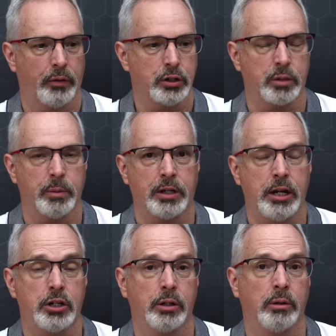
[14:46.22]

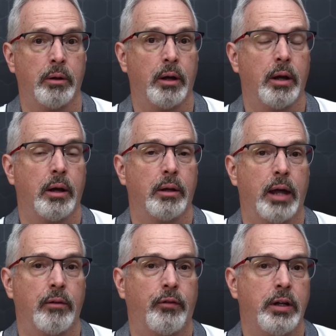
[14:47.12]
instrumentation
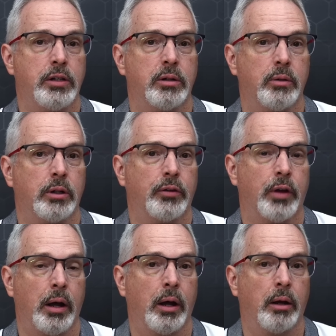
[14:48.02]
that feeds in real
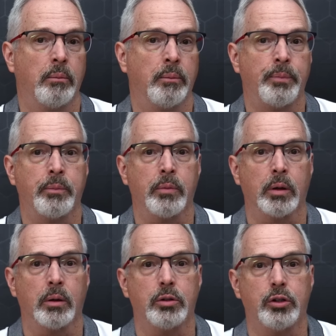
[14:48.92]
time
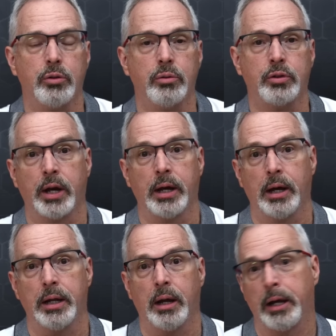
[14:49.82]
to say
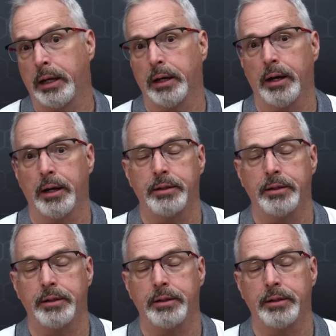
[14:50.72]
a, a, a, uh,